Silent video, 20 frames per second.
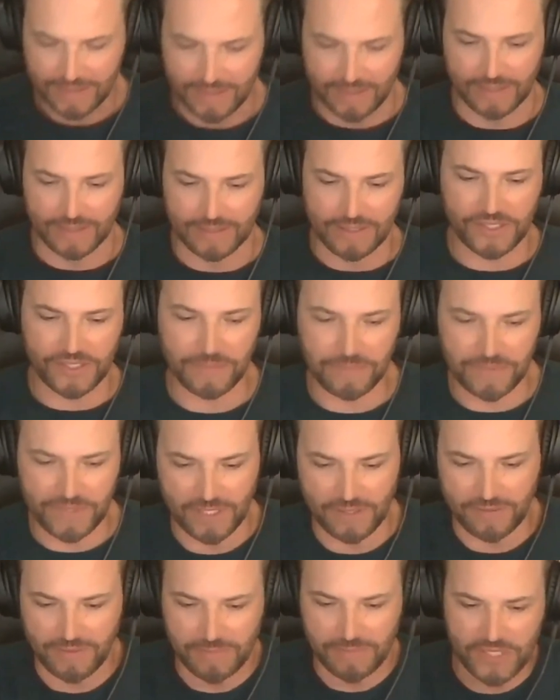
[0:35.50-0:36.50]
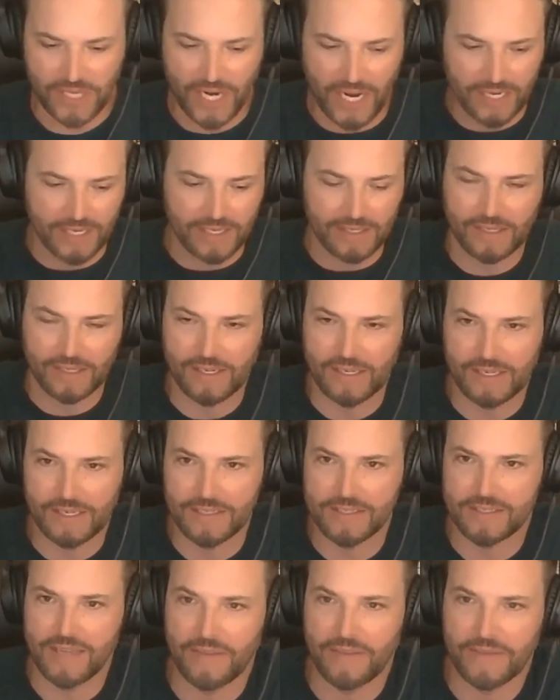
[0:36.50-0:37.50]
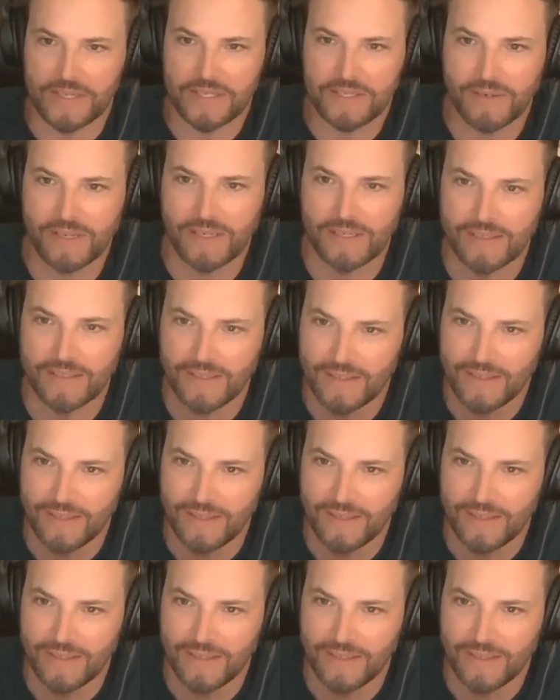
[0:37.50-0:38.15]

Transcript: shipped to you from China than it is down the street.